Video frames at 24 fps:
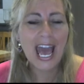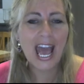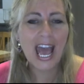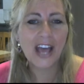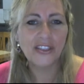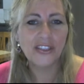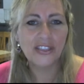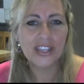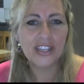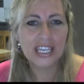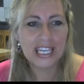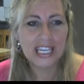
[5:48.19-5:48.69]

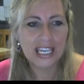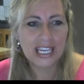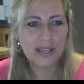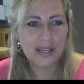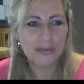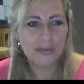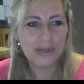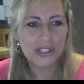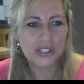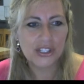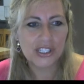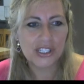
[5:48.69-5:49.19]
And the
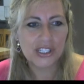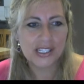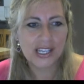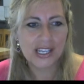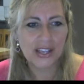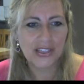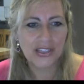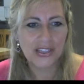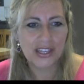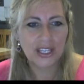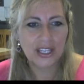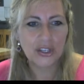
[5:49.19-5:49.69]
images, I
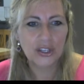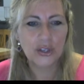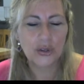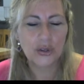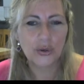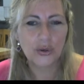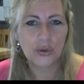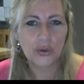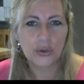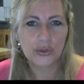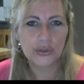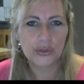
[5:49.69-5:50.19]
think
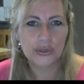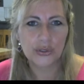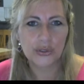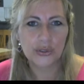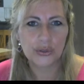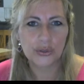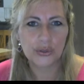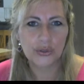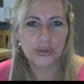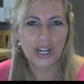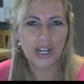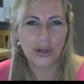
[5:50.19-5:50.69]
you could
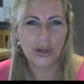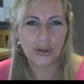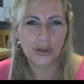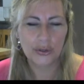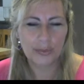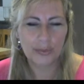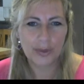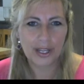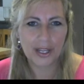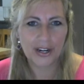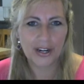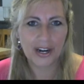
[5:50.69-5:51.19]
do a
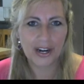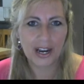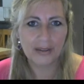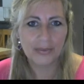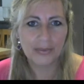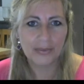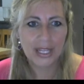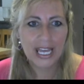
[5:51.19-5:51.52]
lot better.